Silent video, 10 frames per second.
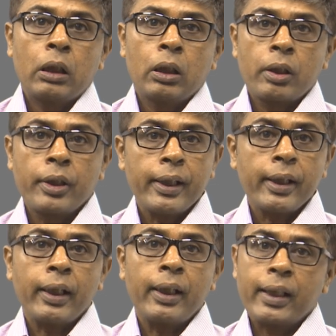
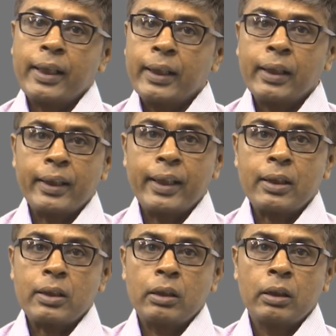Reading and writing
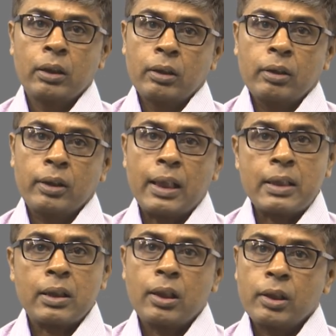takes uh,
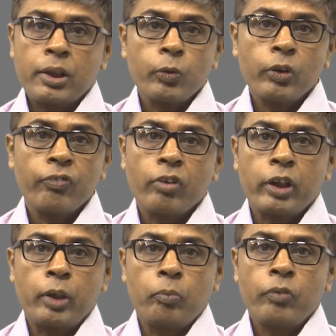tasks are the good for
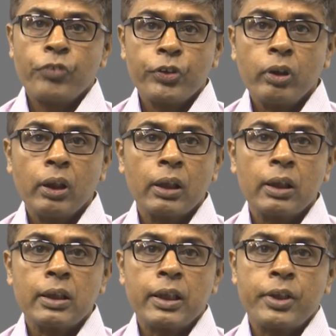them. Visual
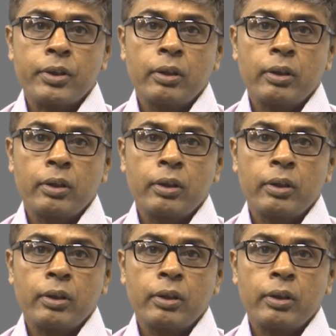learners has,